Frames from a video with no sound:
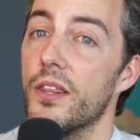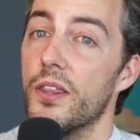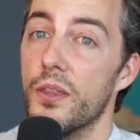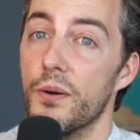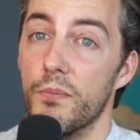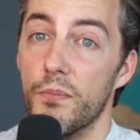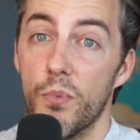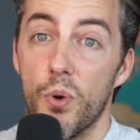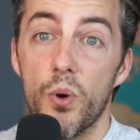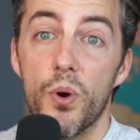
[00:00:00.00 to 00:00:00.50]

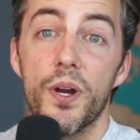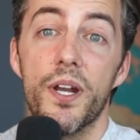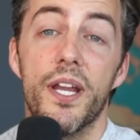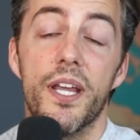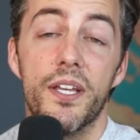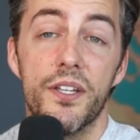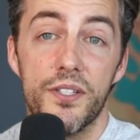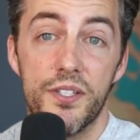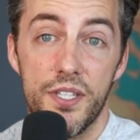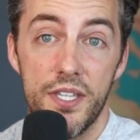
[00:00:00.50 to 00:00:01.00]
The
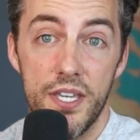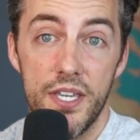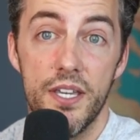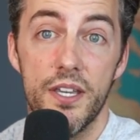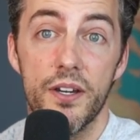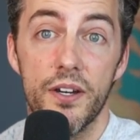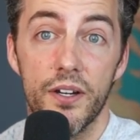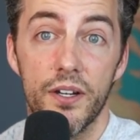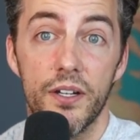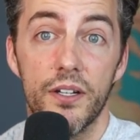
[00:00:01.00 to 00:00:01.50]
morning's
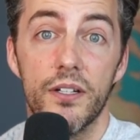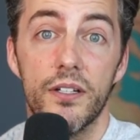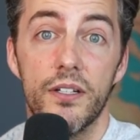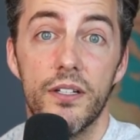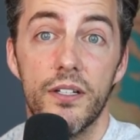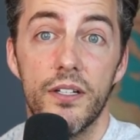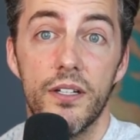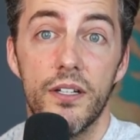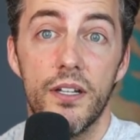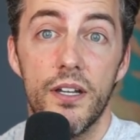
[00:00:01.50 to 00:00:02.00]
here.
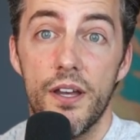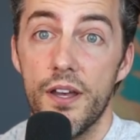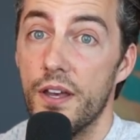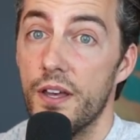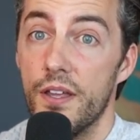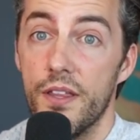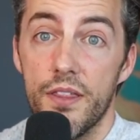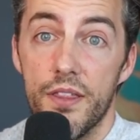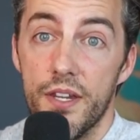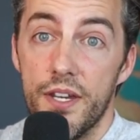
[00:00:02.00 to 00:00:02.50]

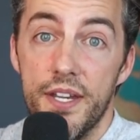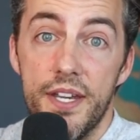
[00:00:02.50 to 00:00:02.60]
The